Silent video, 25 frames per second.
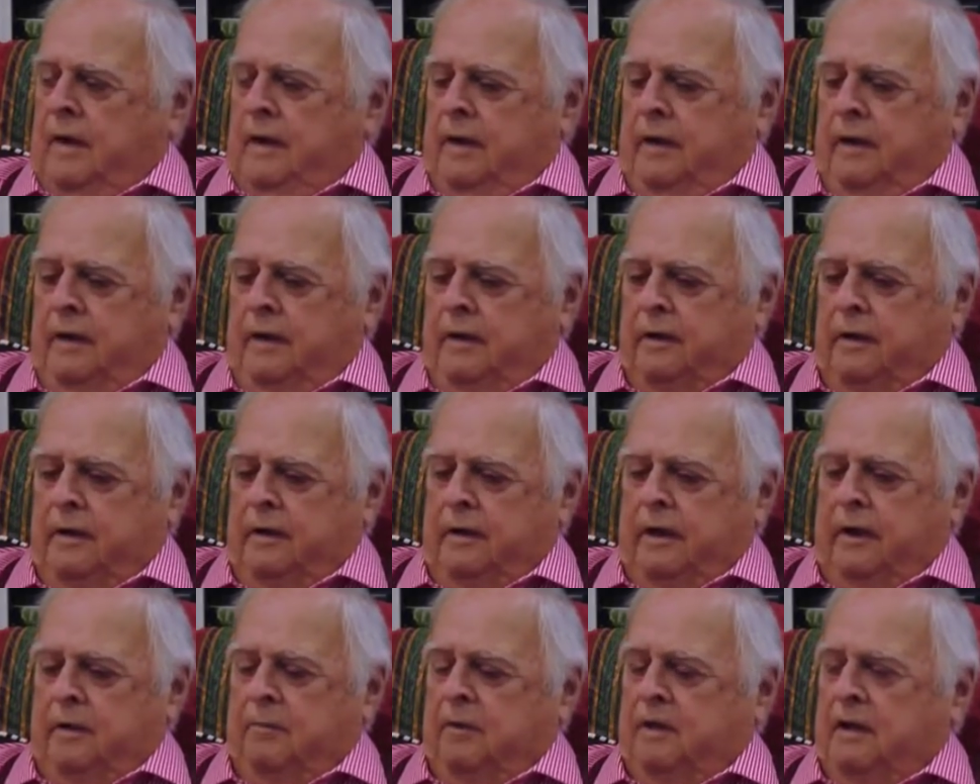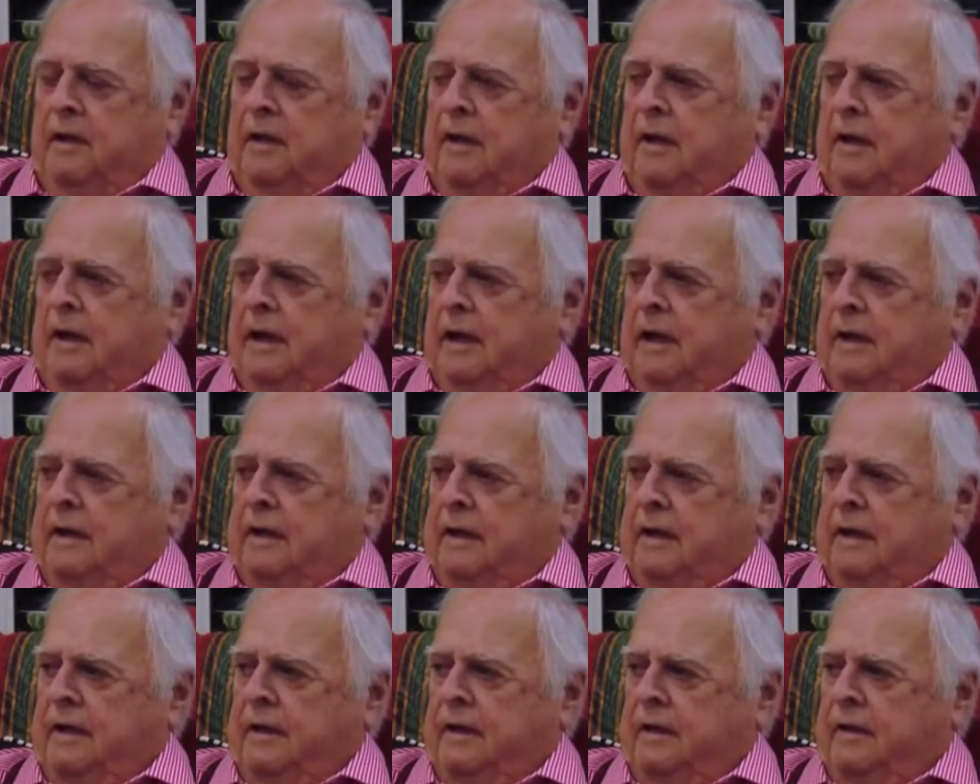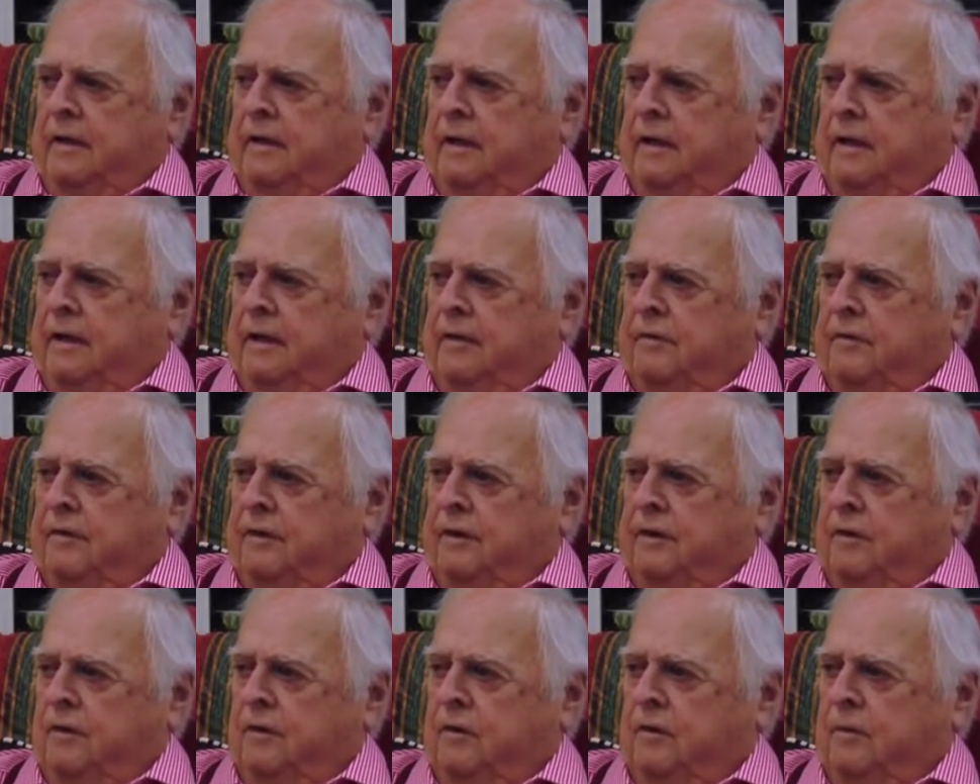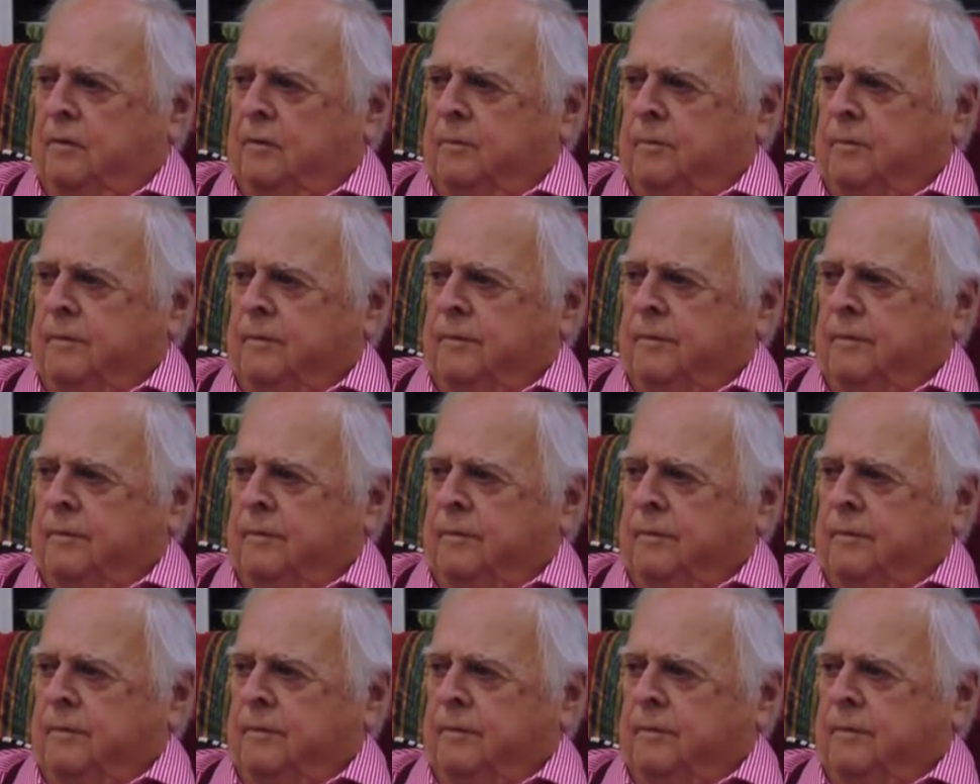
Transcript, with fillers: Economically, I needed to live at home